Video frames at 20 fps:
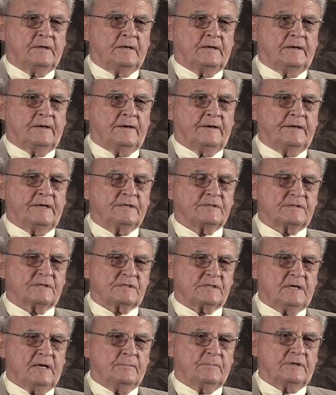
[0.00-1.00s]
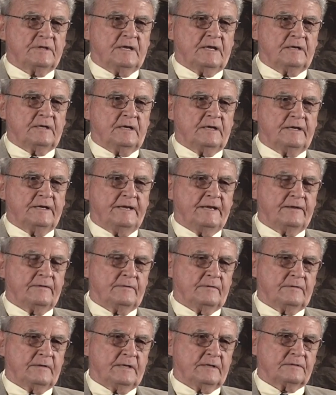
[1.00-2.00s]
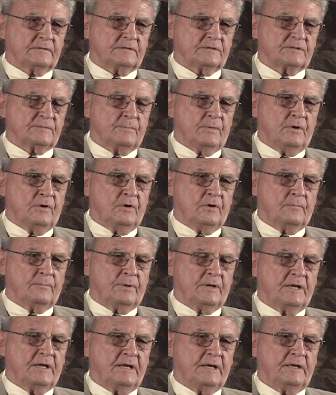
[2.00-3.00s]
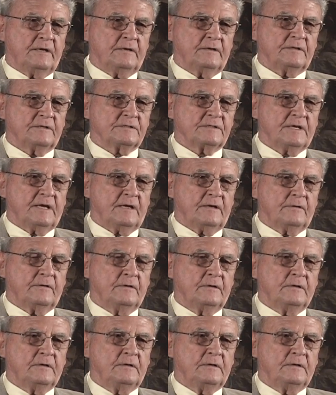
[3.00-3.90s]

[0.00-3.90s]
Uh, his assignment that day, and he had, that's a small plane, just had,